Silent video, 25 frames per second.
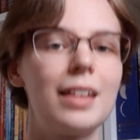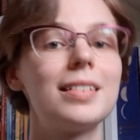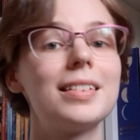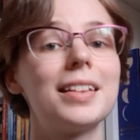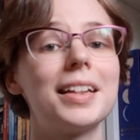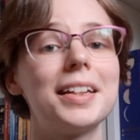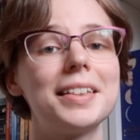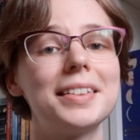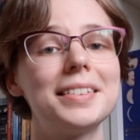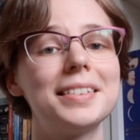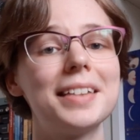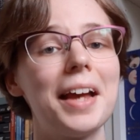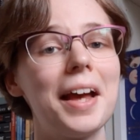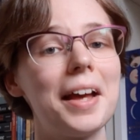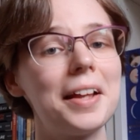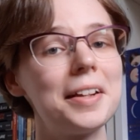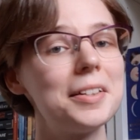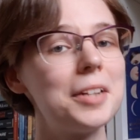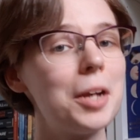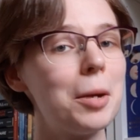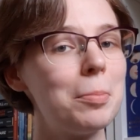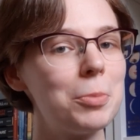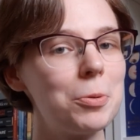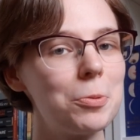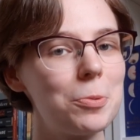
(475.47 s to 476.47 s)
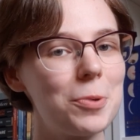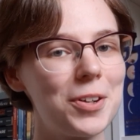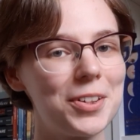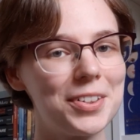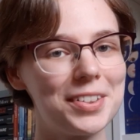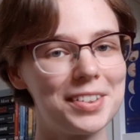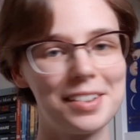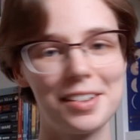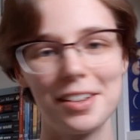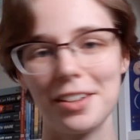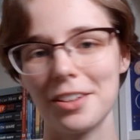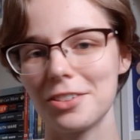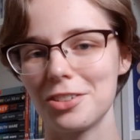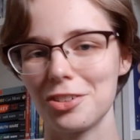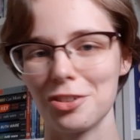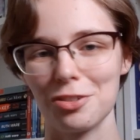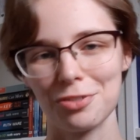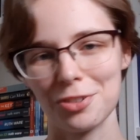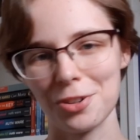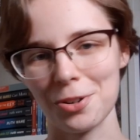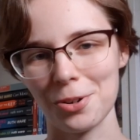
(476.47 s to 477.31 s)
Then at number 1 is, of